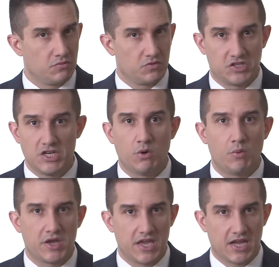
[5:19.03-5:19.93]
see where
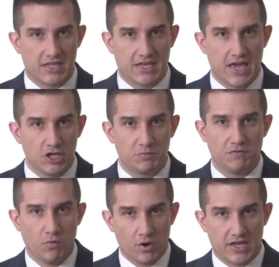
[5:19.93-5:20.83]
we can get the case
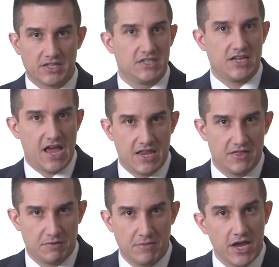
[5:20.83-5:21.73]
before it gets into
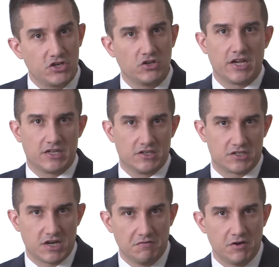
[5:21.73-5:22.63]
anything major like
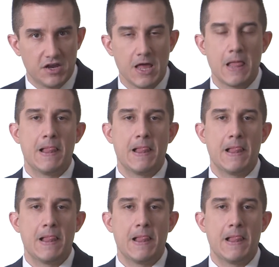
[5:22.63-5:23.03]
discovery.